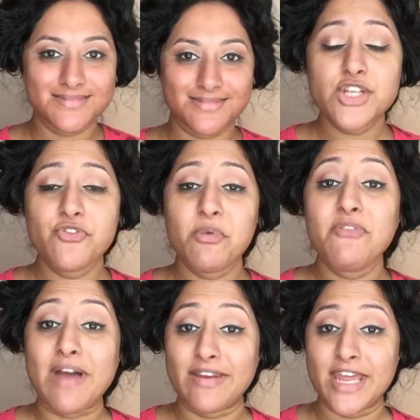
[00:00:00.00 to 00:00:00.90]
So for my
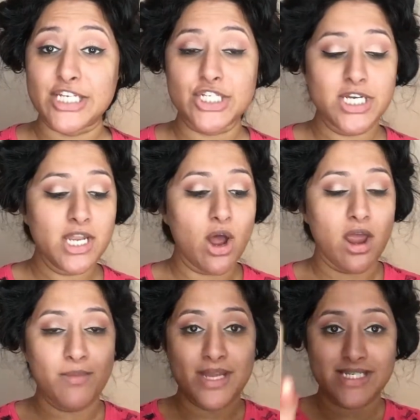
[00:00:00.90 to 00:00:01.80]
foundation,
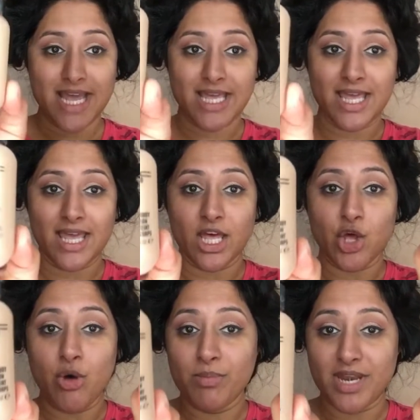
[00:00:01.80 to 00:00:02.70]
I'm taking a
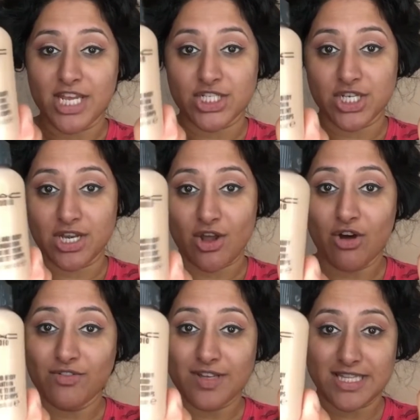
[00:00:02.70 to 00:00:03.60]
combination
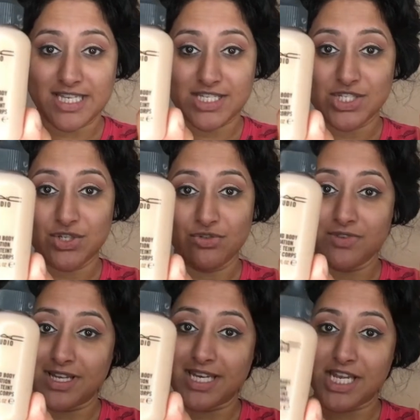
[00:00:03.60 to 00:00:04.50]
of these 2
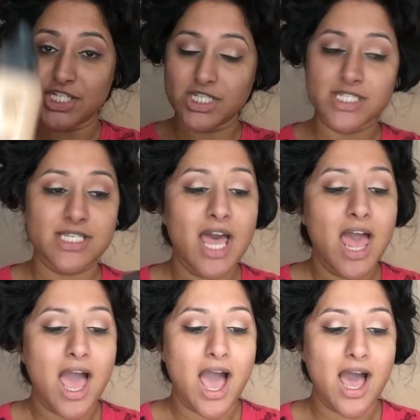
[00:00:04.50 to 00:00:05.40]
foundations,
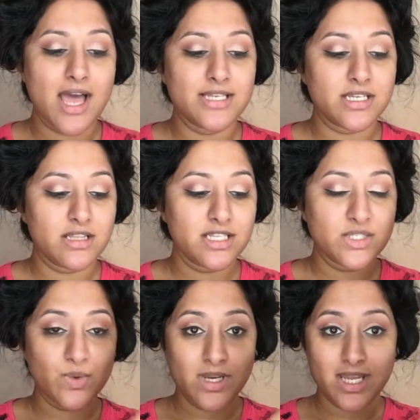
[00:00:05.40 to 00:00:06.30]
and
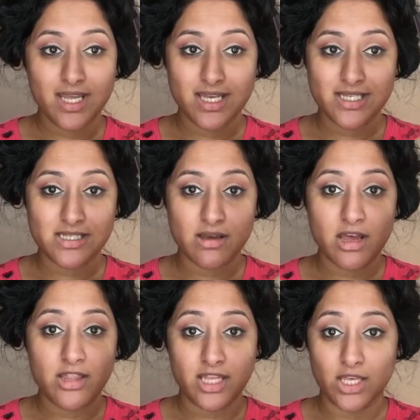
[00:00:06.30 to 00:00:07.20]
this one is
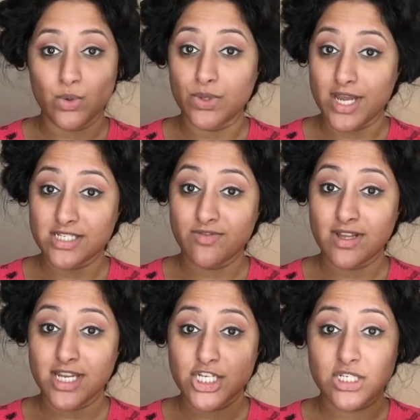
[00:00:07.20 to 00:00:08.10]
the All Nighter
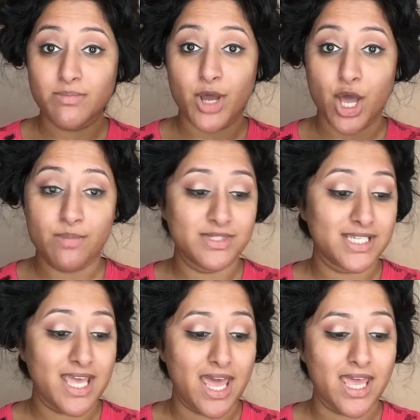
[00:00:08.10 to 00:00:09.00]
foundation by Urban
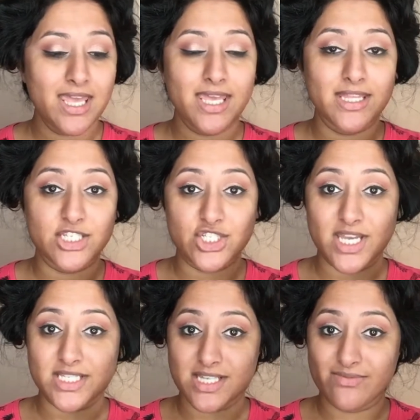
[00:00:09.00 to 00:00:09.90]
Decay in the
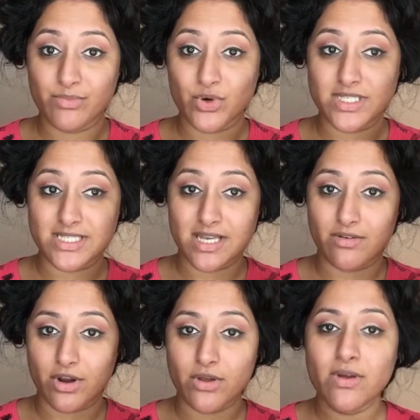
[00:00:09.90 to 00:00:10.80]
shade
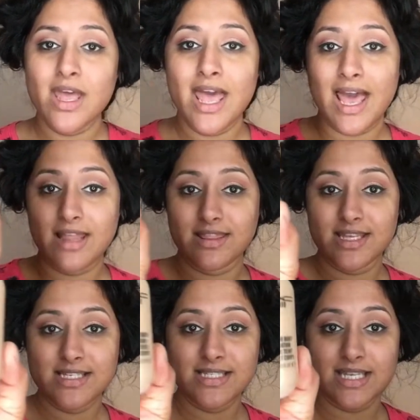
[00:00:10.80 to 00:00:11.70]
7.0, and
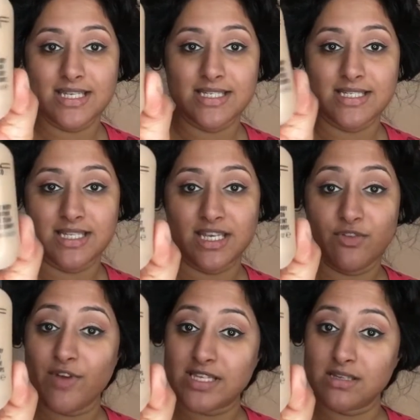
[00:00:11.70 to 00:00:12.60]
this is the
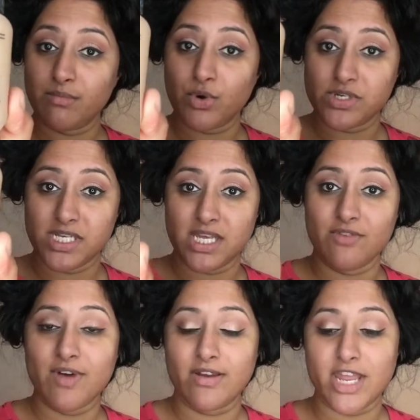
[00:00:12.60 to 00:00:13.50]
Face and Body
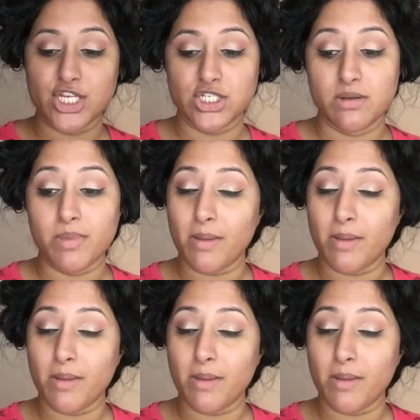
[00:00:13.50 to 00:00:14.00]
foundation by